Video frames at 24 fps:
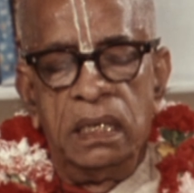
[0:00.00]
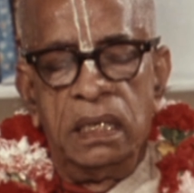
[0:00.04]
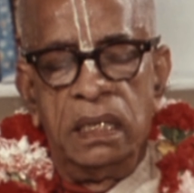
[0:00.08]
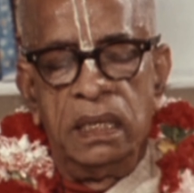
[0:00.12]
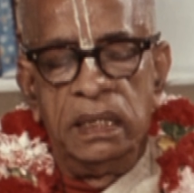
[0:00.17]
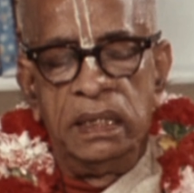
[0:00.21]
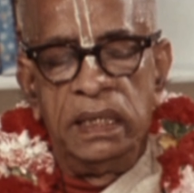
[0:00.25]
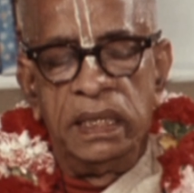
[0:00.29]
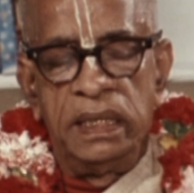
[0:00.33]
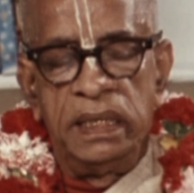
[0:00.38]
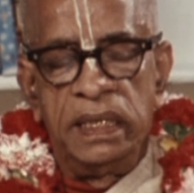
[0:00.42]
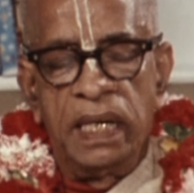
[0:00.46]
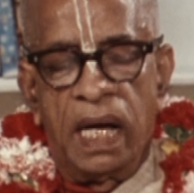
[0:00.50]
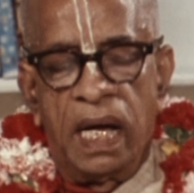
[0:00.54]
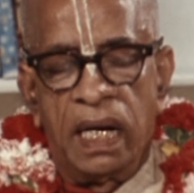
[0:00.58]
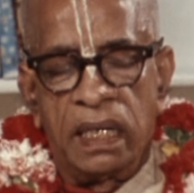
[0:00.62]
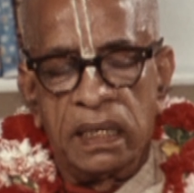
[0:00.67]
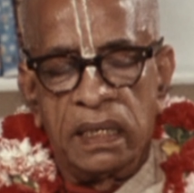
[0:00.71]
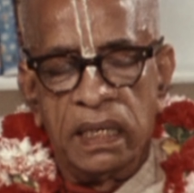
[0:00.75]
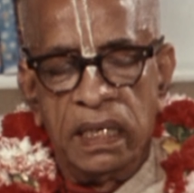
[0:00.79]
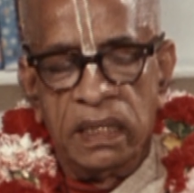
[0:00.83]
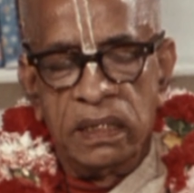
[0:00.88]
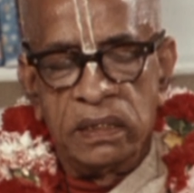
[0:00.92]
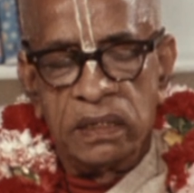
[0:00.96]
in the
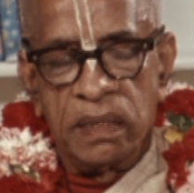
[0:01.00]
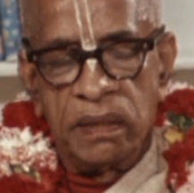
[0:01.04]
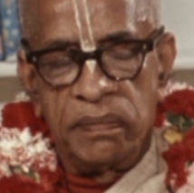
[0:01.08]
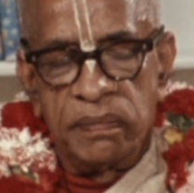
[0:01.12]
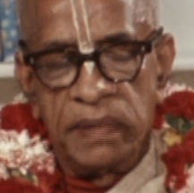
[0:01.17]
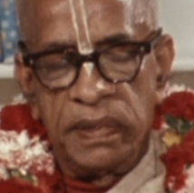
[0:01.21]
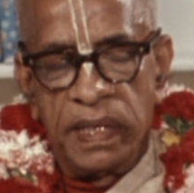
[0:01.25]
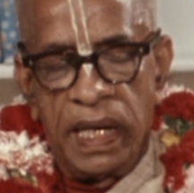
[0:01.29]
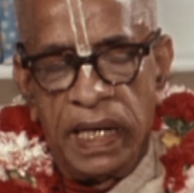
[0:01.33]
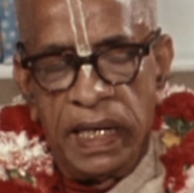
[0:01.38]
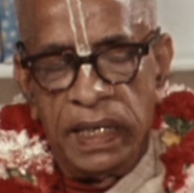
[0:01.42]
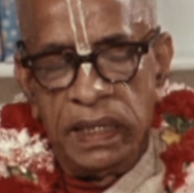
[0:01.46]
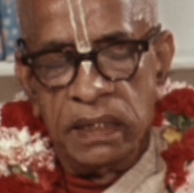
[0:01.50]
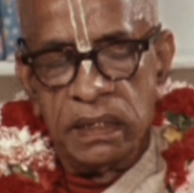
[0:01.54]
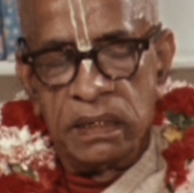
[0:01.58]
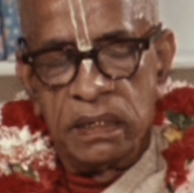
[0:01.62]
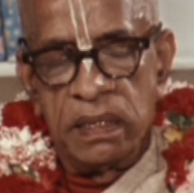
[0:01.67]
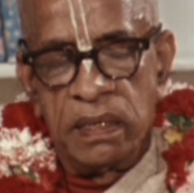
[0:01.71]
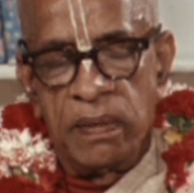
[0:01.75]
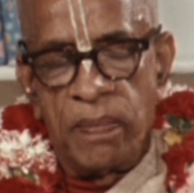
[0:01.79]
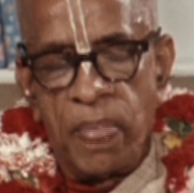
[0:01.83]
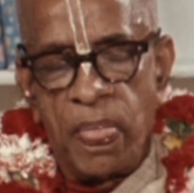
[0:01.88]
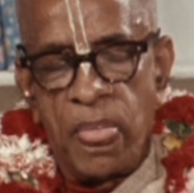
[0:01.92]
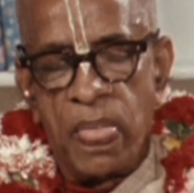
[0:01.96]
darkness of night.
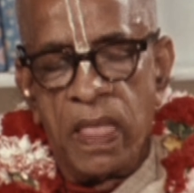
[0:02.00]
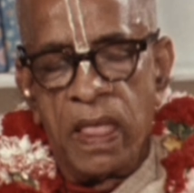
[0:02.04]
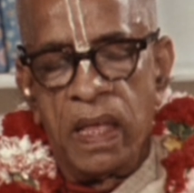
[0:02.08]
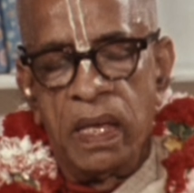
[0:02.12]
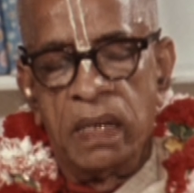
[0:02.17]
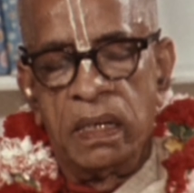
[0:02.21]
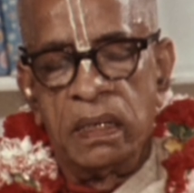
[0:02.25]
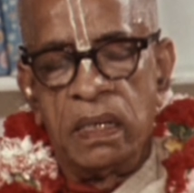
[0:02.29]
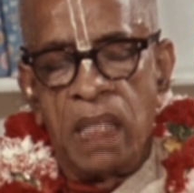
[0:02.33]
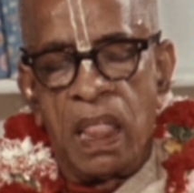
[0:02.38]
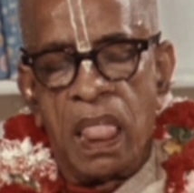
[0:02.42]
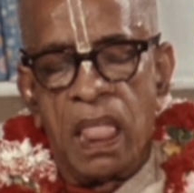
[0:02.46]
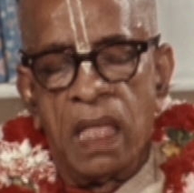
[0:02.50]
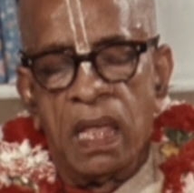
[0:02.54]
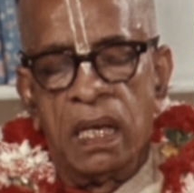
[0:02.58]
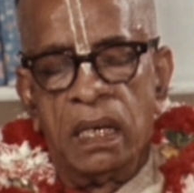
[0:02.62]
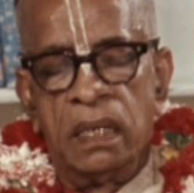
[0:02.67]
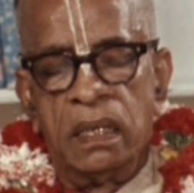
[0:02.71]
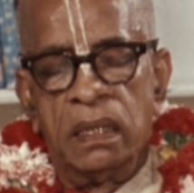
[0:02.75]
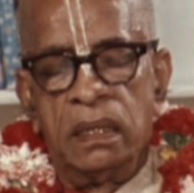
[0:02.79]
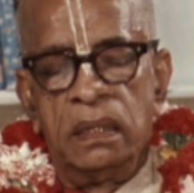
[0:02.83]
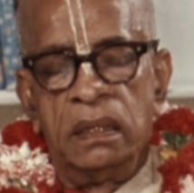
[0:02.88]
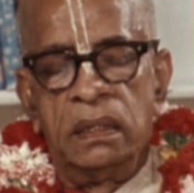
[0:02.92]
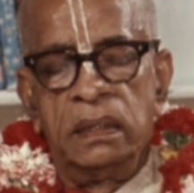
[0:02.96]

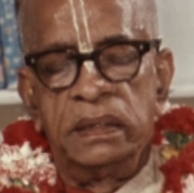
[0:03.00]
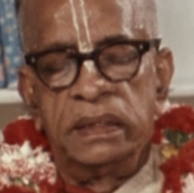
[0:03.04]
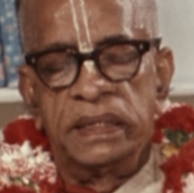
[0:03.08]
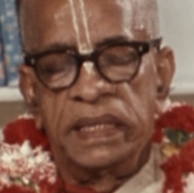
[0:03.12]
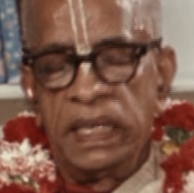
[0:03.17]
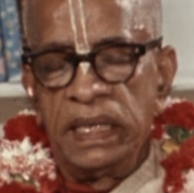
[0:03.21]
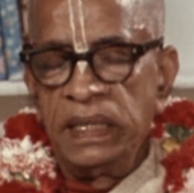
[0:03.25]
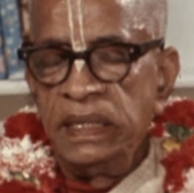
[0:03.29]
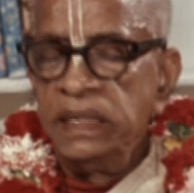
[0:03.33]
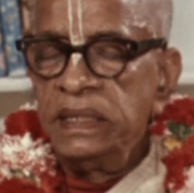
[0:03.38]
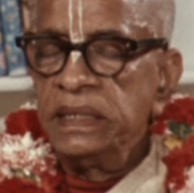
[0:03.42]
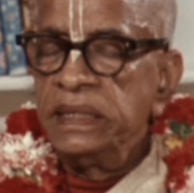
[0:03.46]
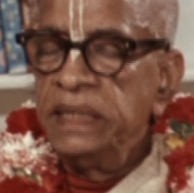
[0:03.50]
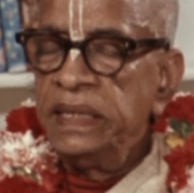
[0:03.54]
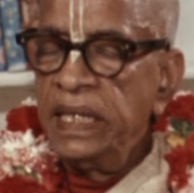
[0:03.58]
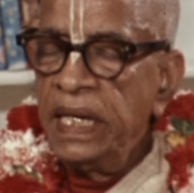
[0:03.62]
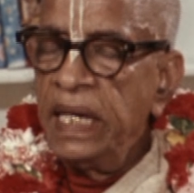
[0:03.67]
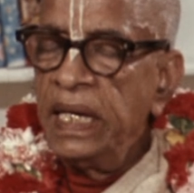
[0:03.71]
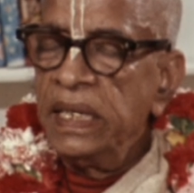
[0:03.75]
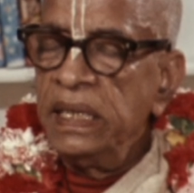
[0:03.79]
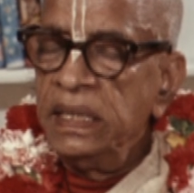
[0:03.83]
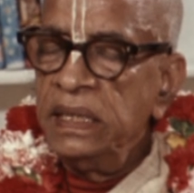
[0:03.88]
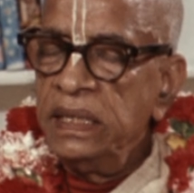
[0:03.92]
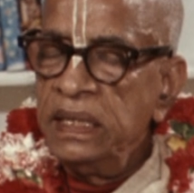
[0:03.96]
Sun is
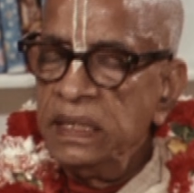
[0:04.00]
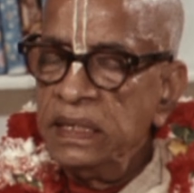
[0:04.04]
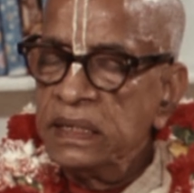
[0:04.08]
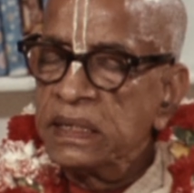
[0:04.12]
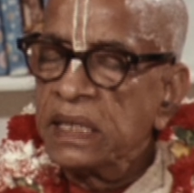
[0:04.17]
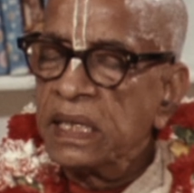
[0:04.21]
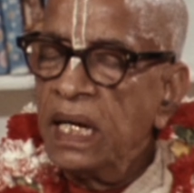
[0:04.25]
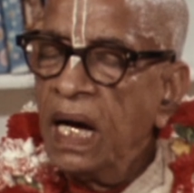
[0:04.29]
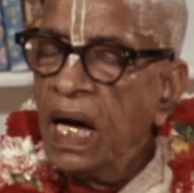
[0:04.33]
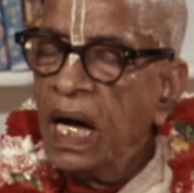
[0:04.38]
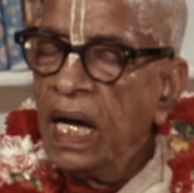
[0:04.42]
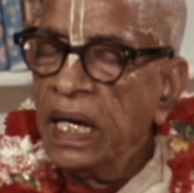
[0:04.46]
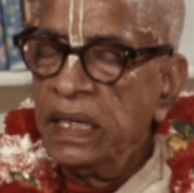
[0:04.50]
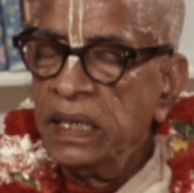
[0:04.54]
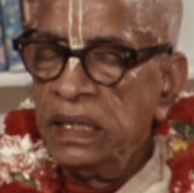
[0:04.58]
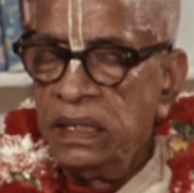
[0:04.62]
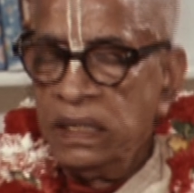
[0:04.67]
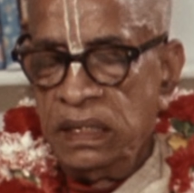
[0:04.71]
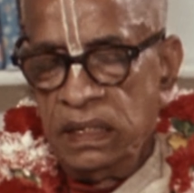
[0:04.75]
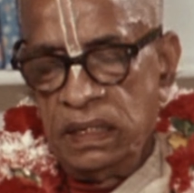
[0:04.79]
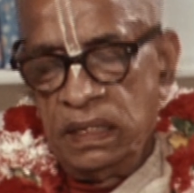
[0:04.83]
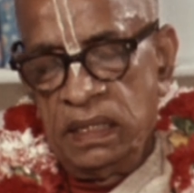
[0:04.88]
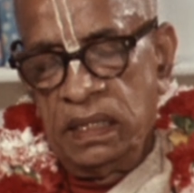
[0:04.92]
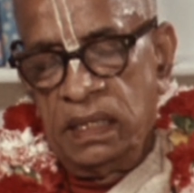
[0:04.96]
there in the sky,
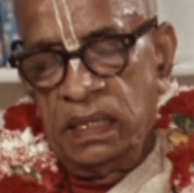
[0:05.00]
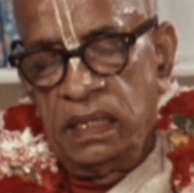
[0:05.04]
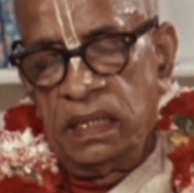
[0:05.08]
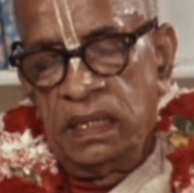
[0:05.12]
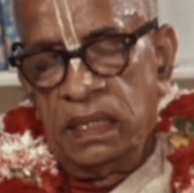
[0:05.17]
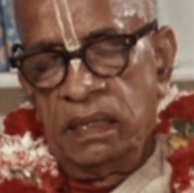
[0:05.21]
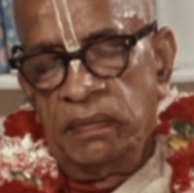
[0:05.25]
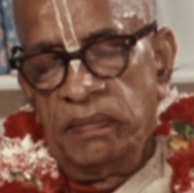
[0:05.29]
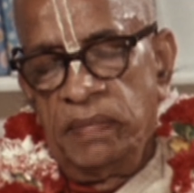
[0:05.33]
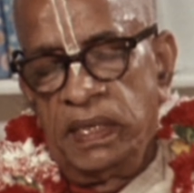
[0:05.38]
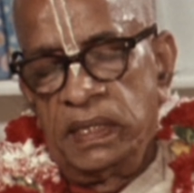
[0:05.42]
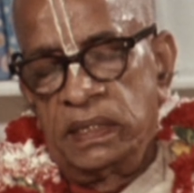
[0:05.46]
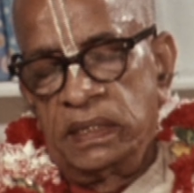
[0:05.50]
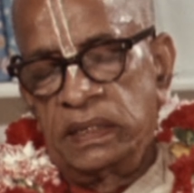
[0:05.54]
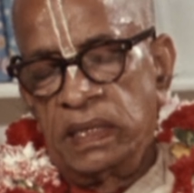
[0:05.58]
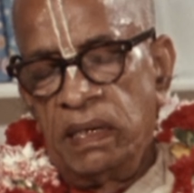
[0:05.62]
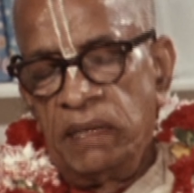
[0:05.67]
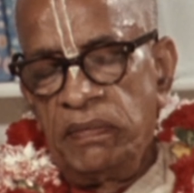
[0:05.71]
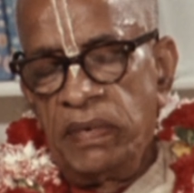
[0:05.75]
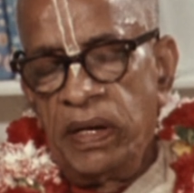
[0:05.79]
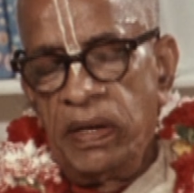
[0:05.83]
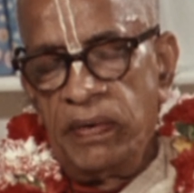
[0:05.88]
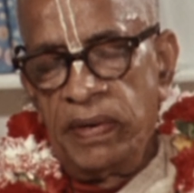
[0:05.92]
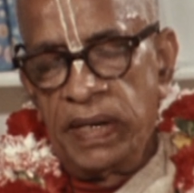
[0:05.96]
but
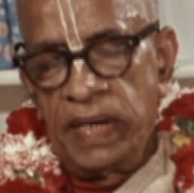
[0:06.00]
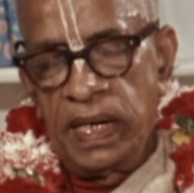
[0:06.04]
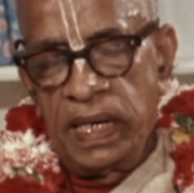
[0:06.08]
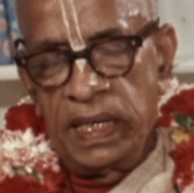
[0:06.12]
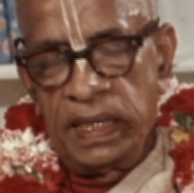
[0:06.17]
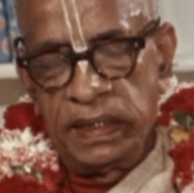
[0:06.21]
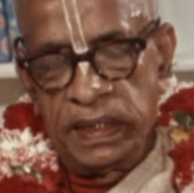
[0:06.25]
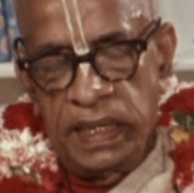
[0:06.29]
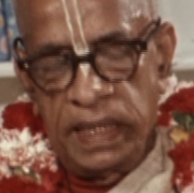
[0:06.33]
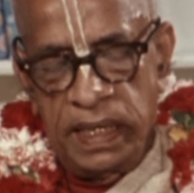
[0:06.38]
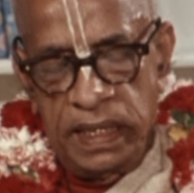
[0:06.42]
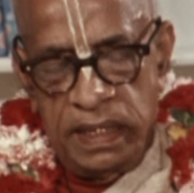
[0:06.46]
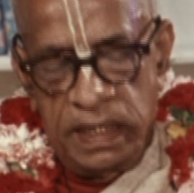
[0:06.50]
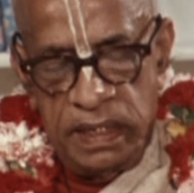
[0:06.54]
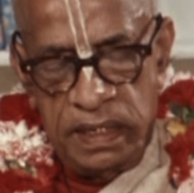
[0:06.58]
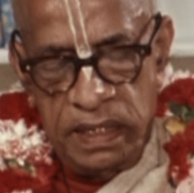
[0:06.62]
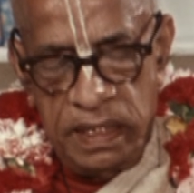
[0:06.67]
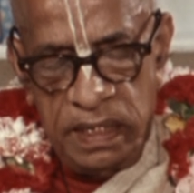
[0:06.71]
somehow or other,